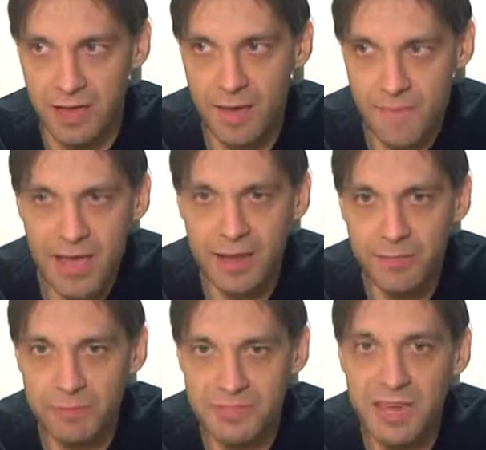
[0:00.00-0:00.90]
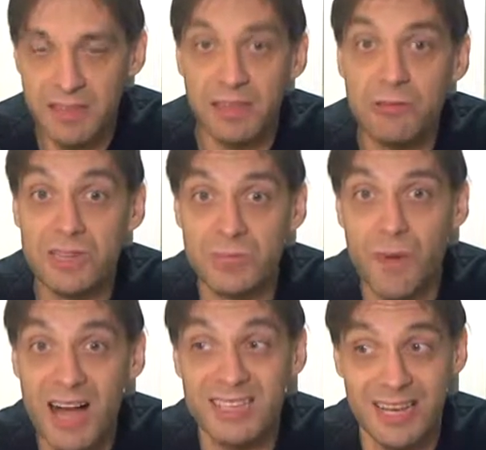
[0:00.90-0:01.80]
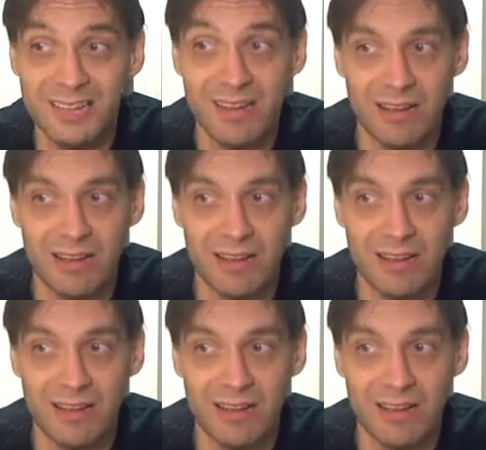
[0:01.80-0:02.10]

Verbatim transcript: It made him upset that you despise eggnog.